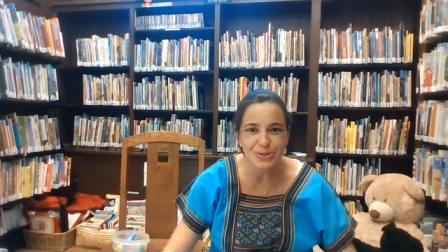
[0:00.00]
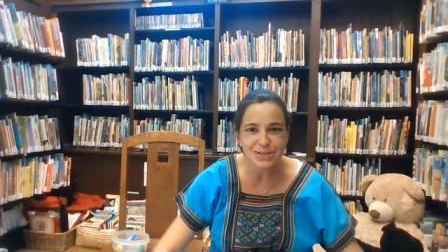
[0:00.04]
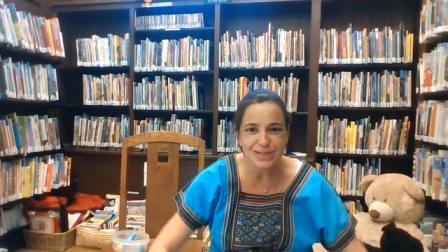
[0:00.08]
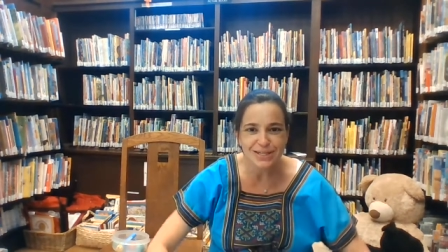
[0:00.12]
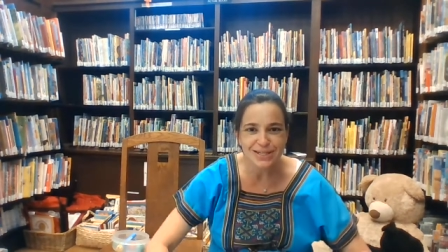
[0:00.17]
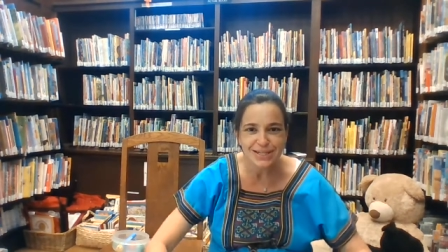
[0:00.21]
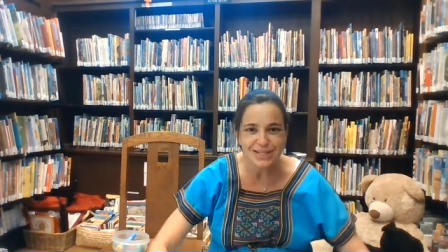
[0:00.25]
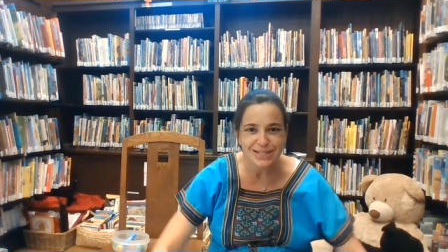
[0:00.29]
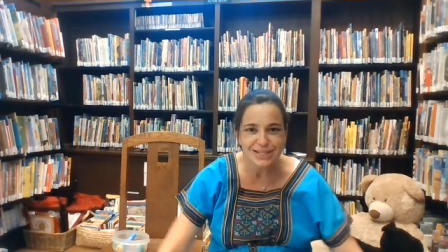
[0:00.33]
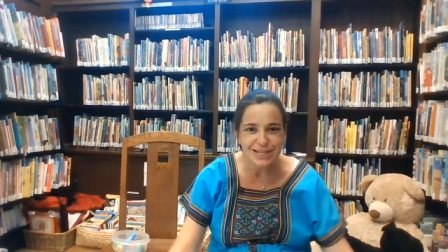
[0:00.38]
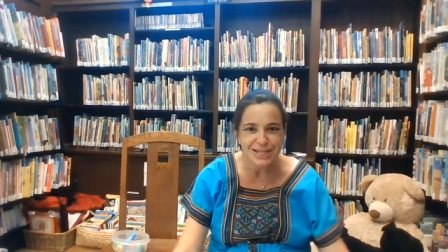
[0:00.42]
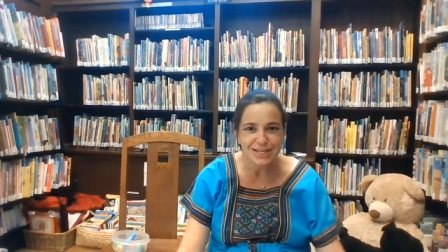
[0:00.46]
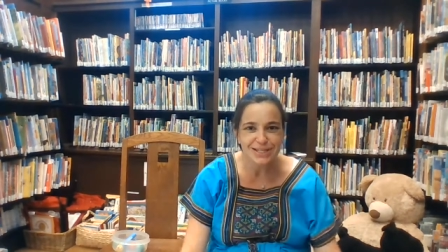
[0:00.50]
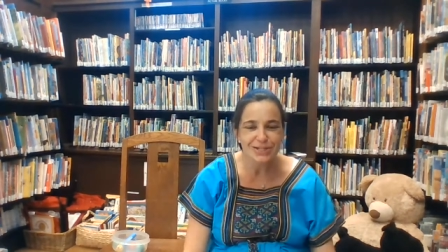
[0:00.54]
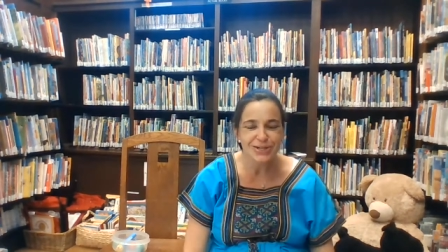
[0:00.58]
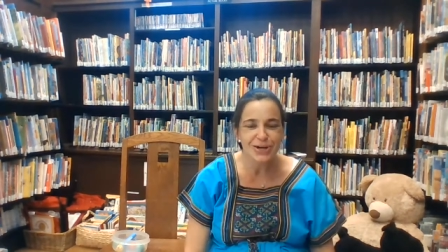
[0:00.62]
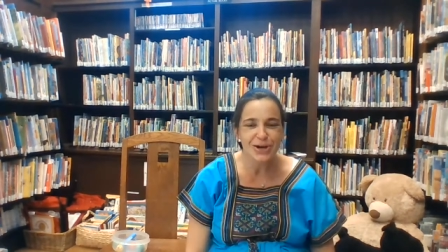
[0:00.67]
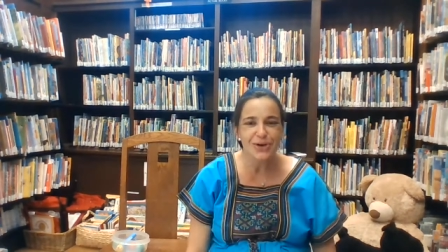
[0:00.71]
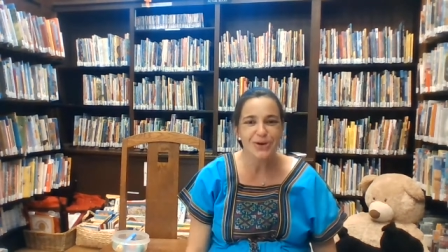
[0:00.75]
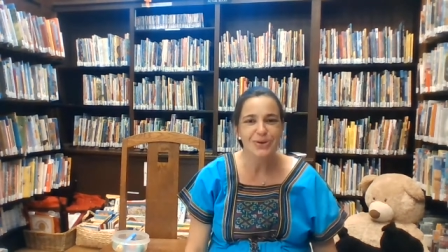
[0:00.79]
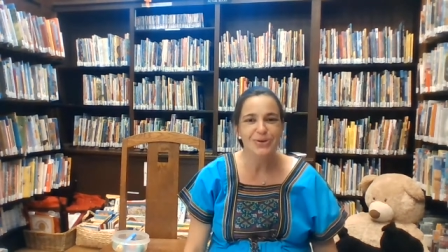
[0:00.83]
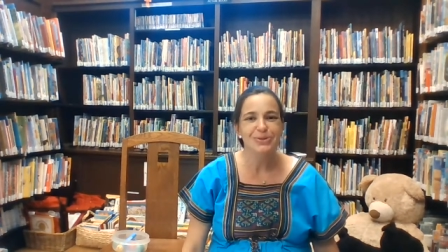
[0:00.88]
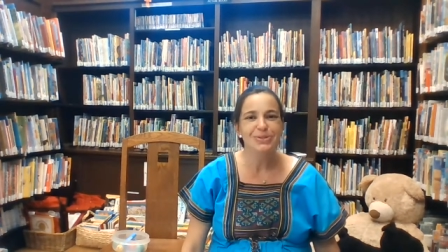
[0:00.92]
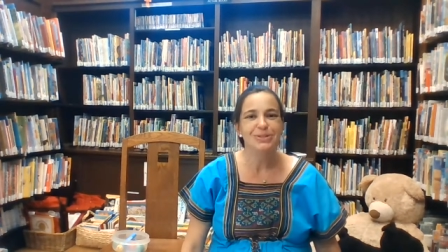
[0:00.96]
knees and
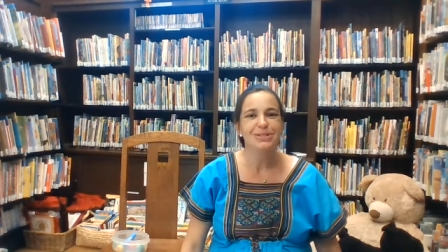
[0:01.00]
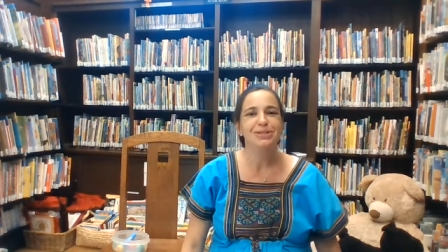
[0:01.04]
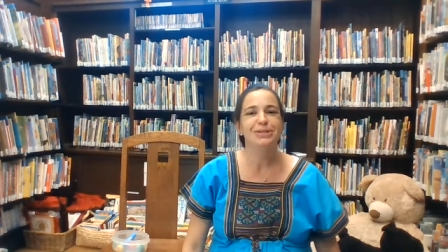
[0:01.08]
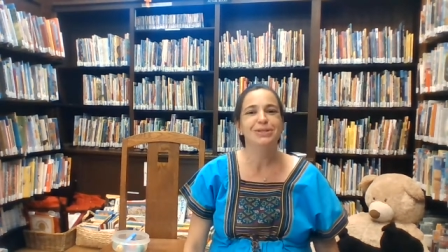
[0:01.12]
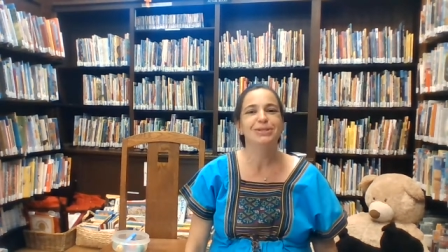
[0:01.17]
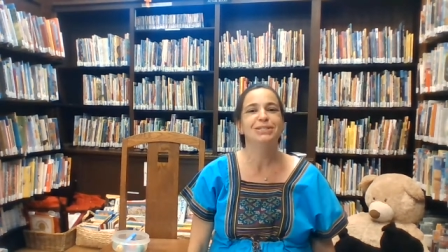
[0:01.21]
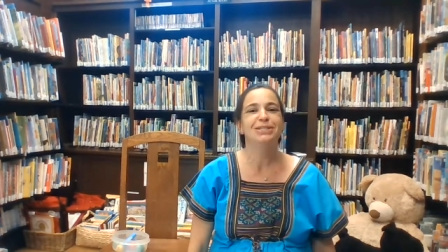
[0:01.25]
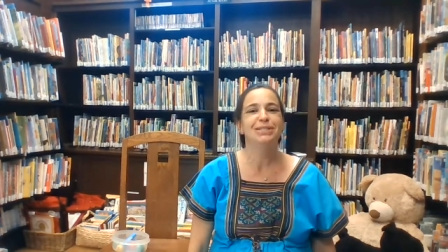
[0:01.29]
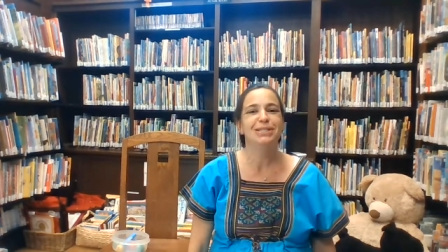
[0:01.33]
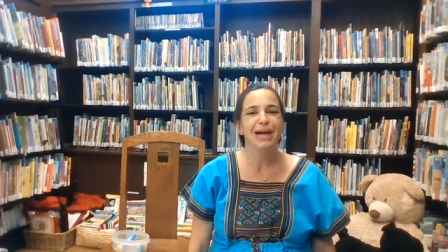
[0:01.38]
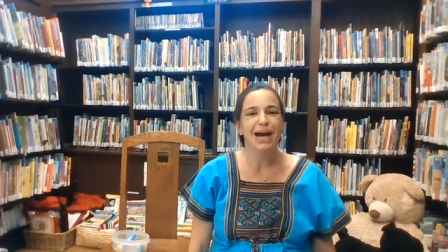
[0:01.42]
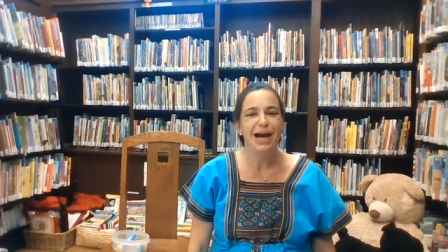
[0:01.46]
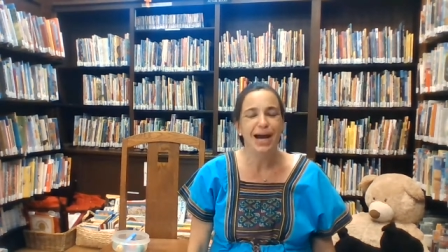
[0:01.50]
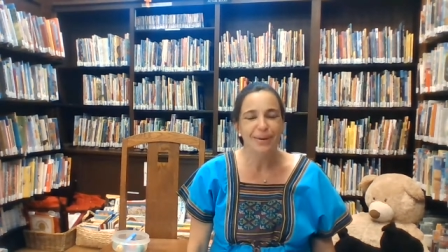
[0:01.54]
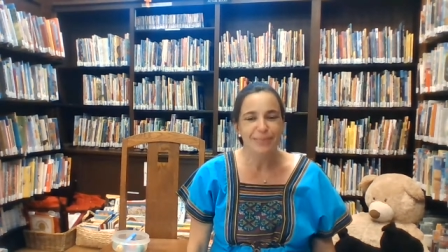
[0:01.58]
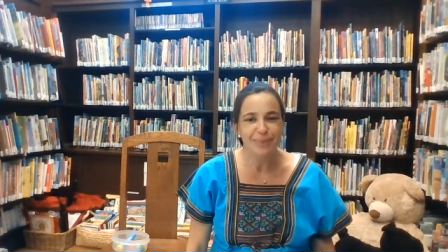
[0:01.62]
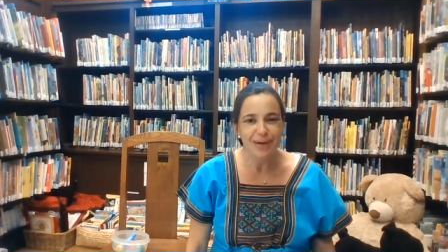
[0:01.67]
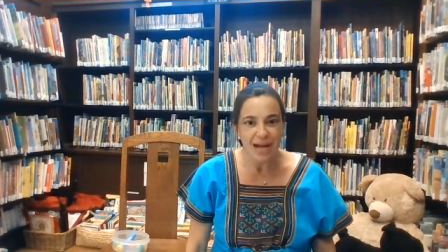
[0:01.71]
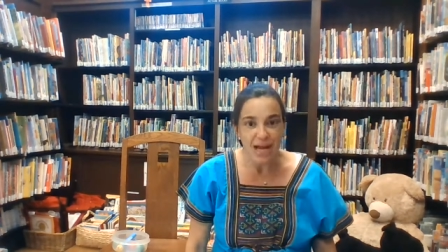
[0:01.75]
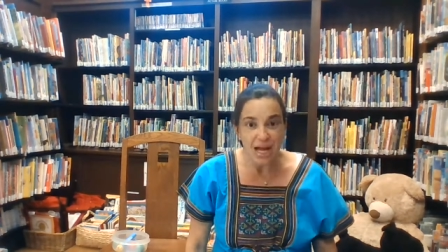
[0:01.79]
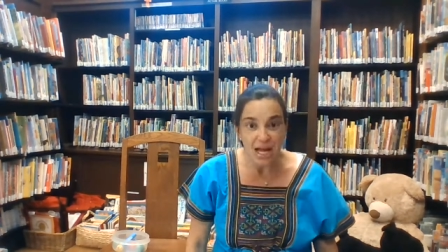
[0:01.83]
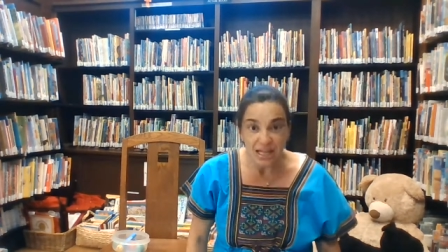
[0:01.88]
toes. Good job.